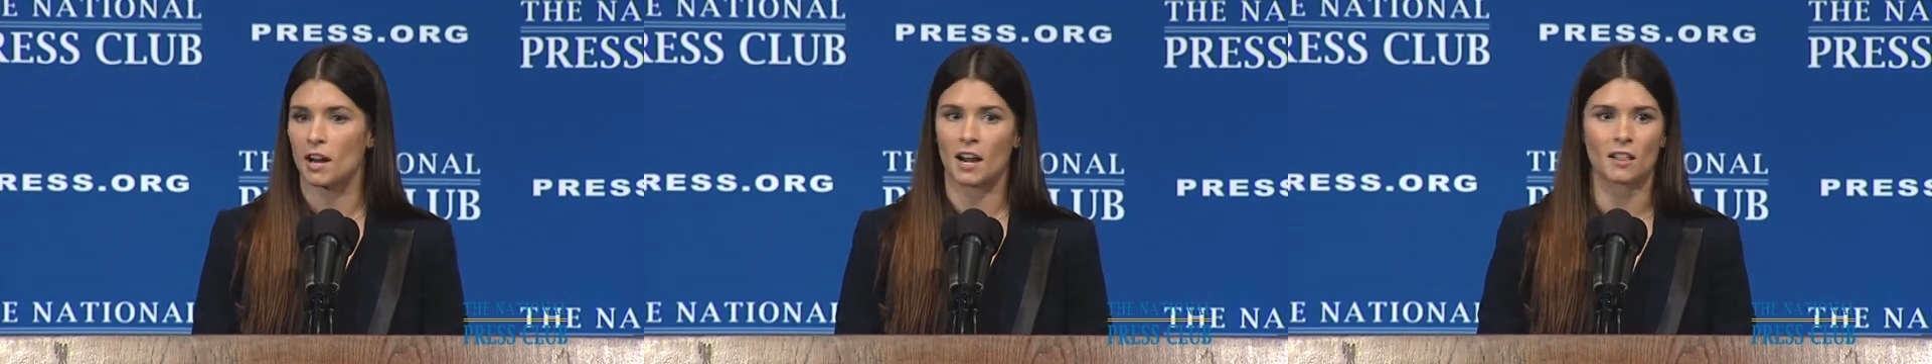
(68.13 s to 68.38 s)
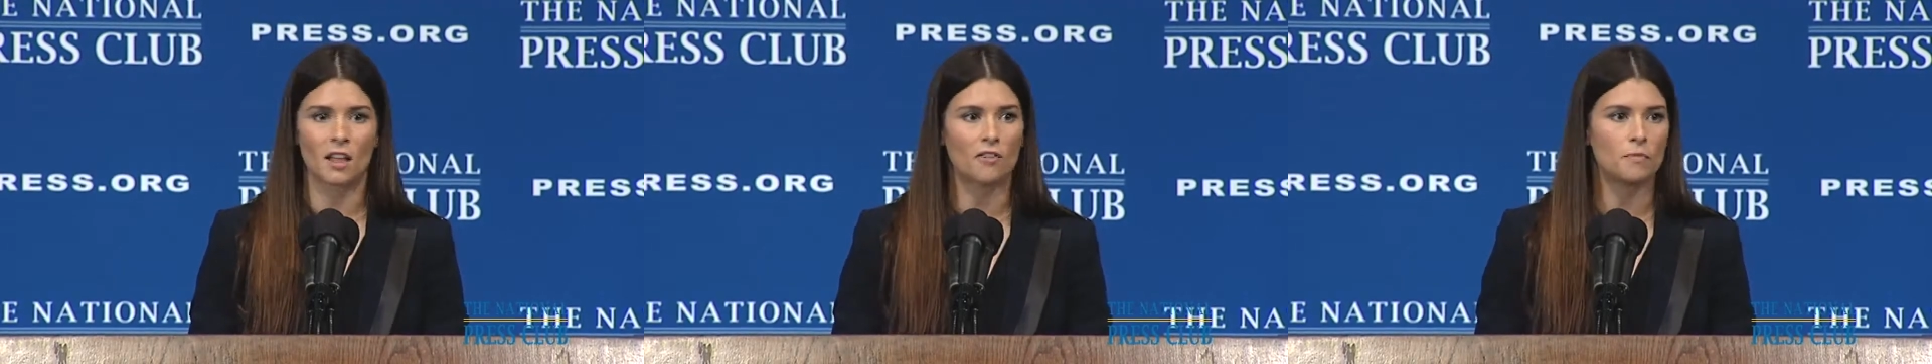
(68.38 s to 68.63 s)
and
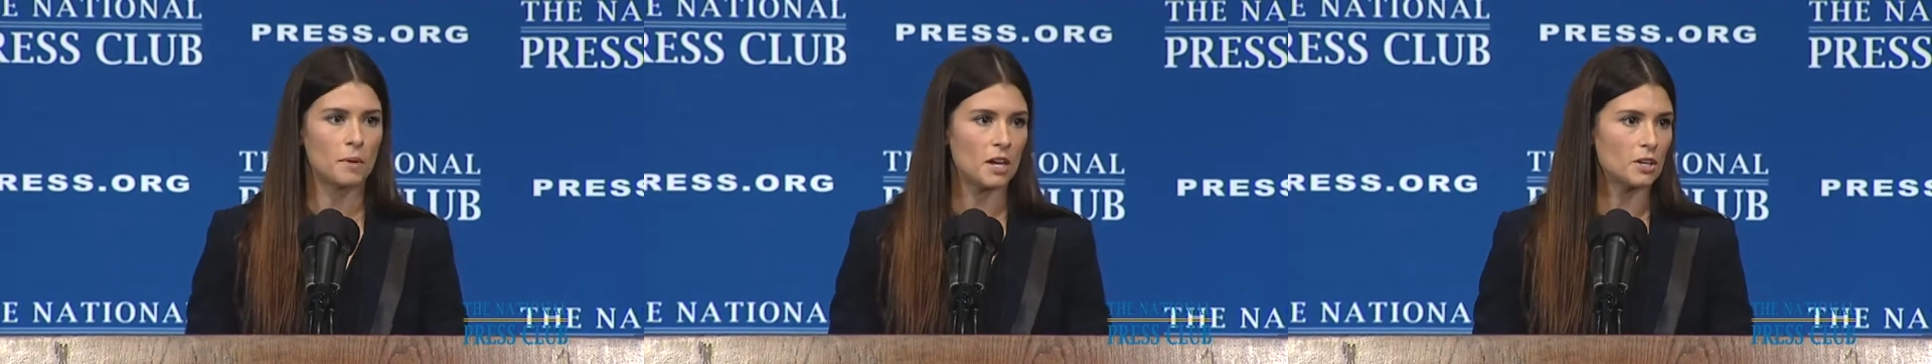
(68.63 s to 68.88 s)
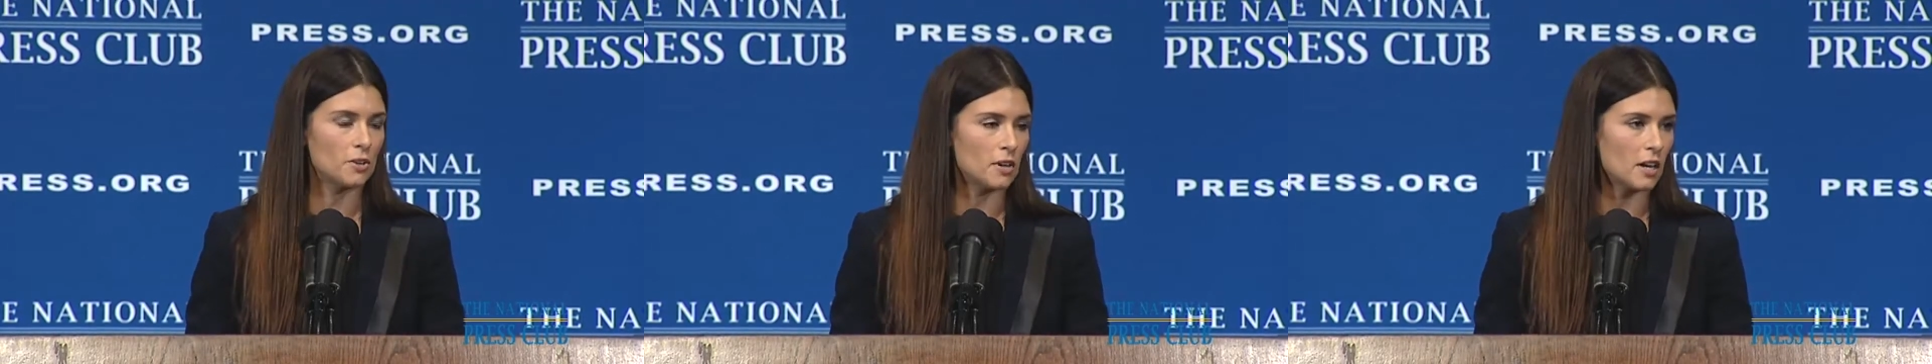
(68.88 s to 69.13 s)
I love
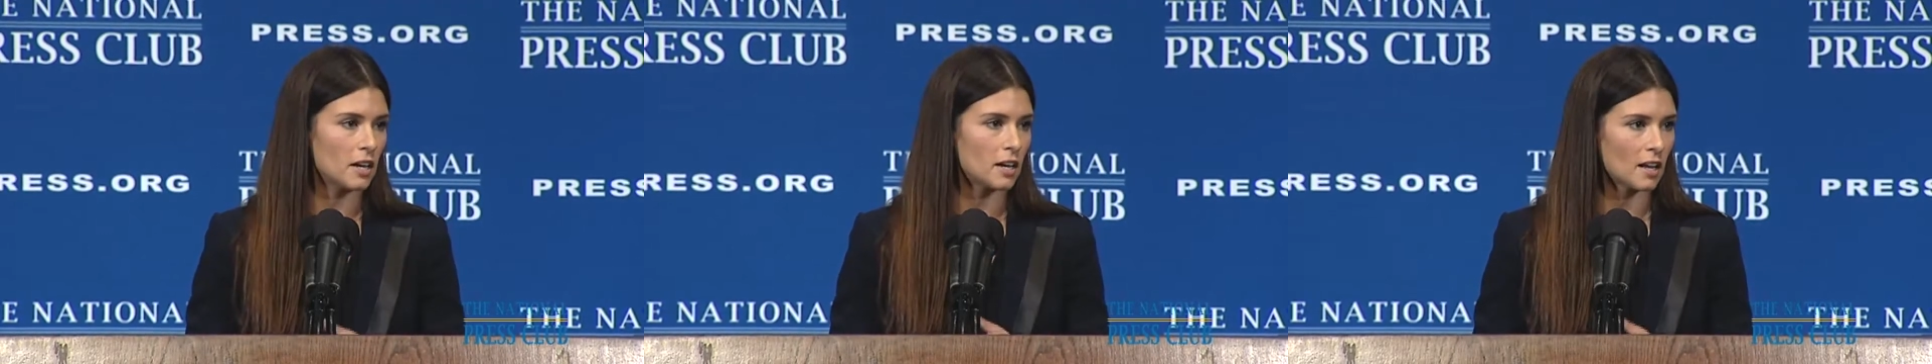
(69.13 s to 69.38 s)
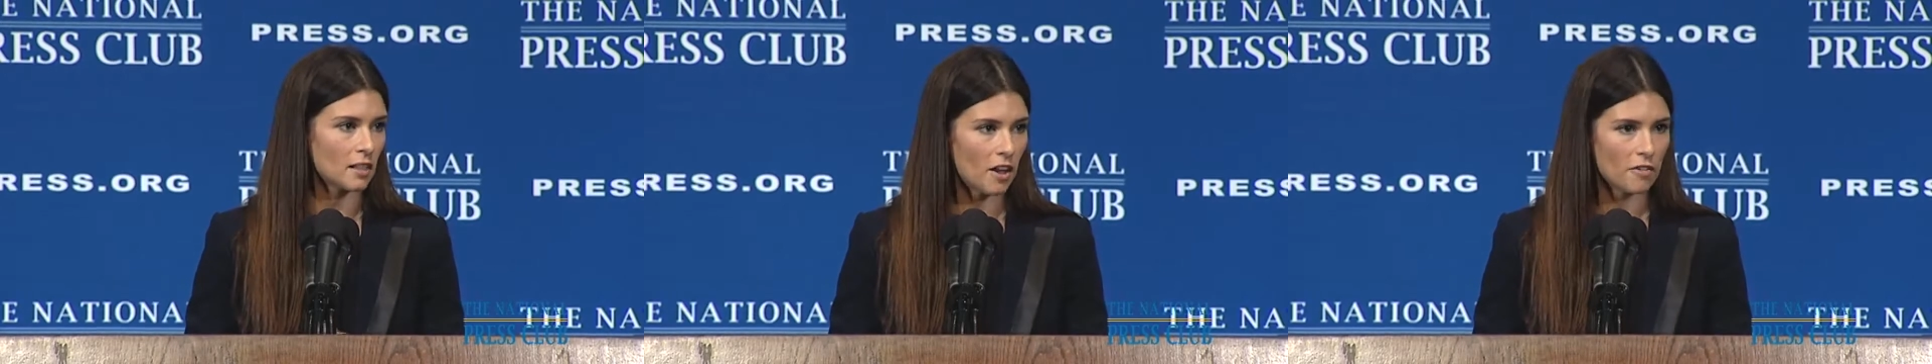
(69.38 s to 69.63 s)
being unique,
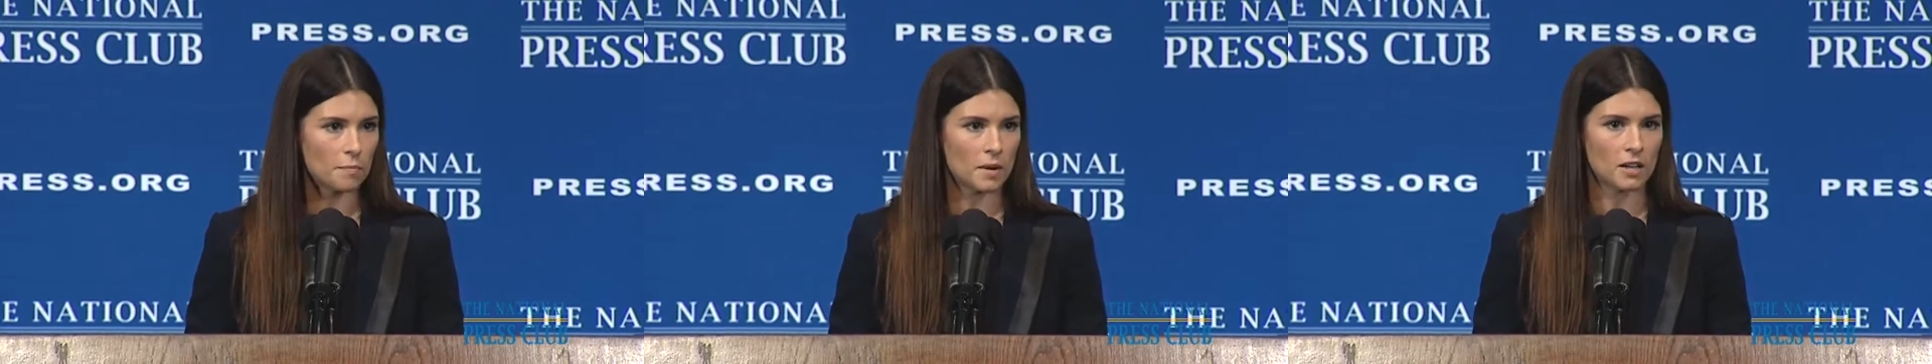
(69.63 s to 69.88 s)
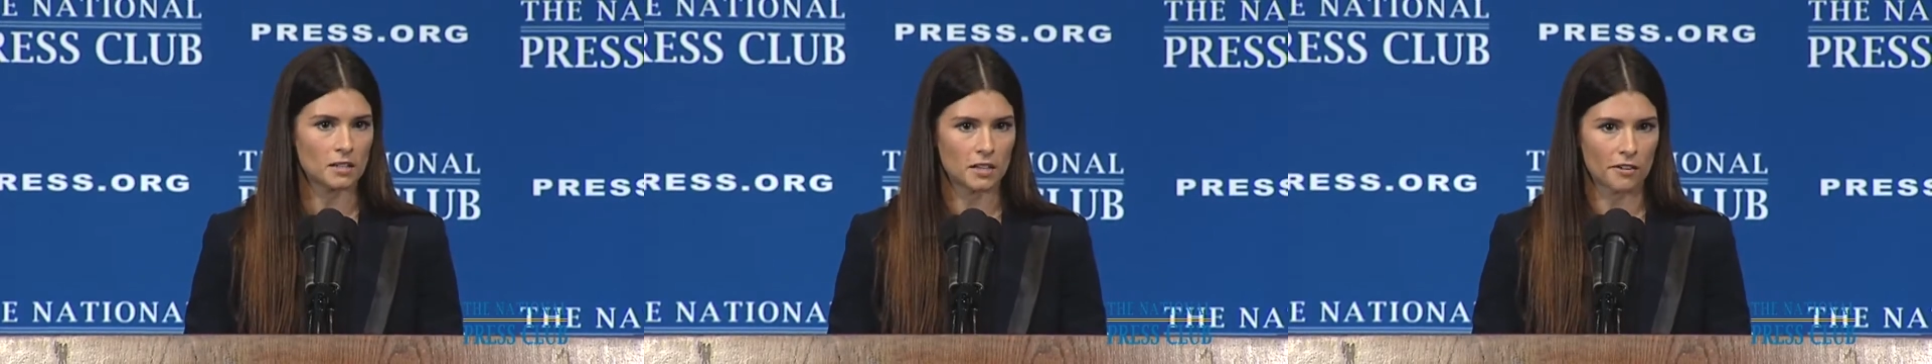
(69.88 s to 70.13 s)
and I love
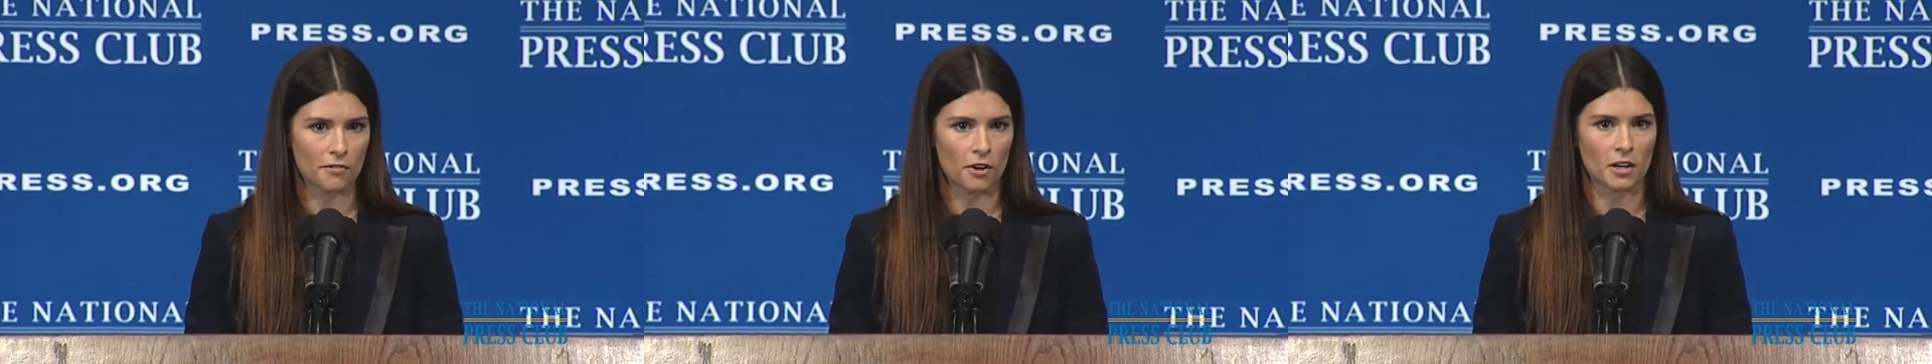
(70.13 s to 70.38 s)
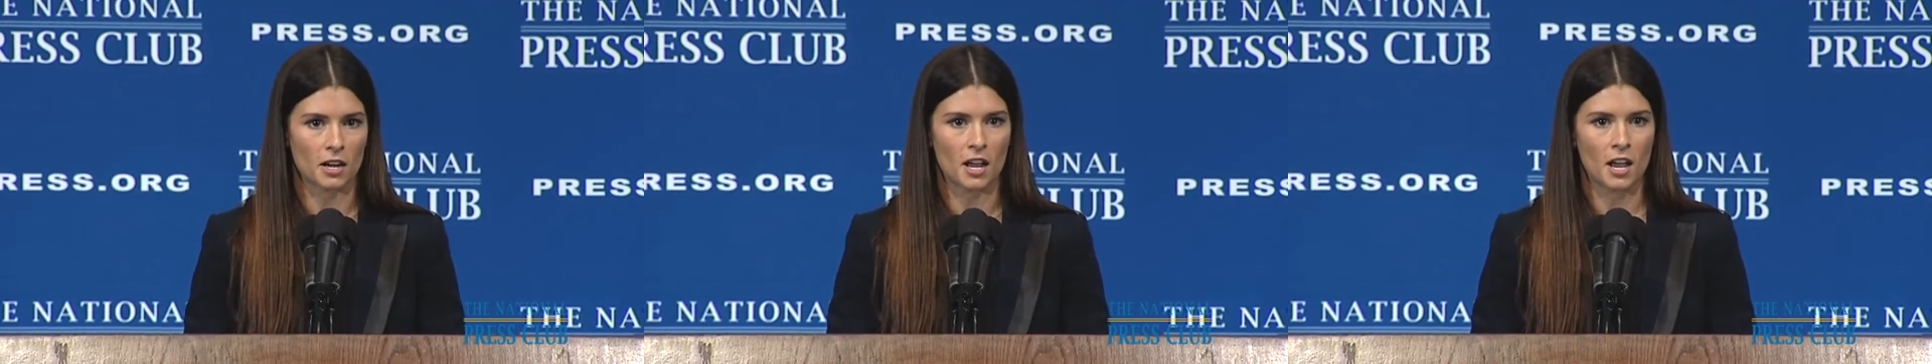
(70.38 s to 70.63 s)
being
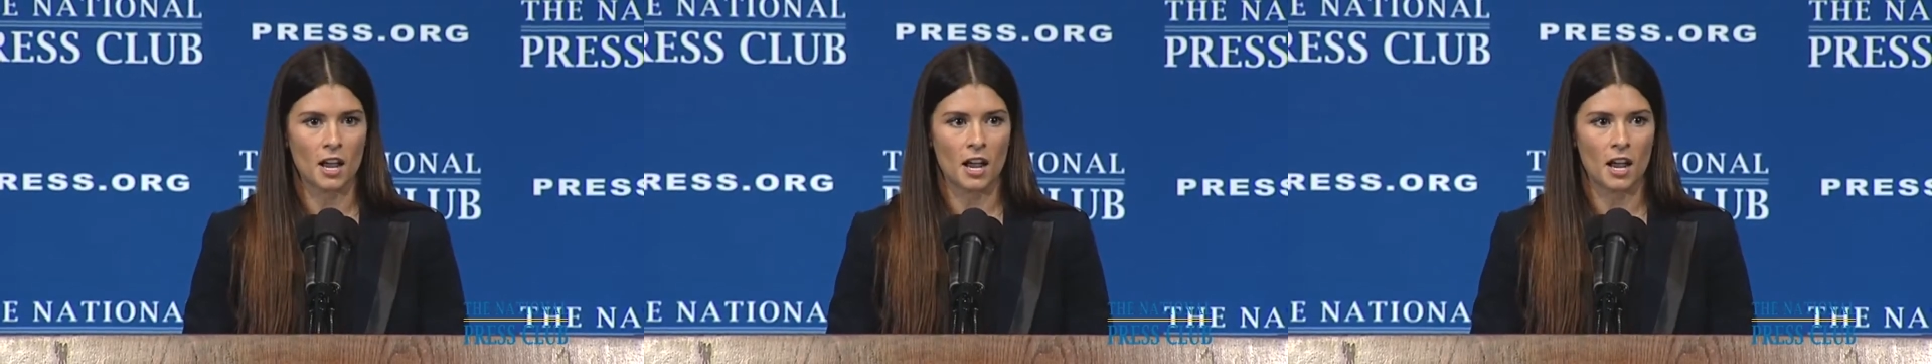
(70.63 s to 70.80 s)
different.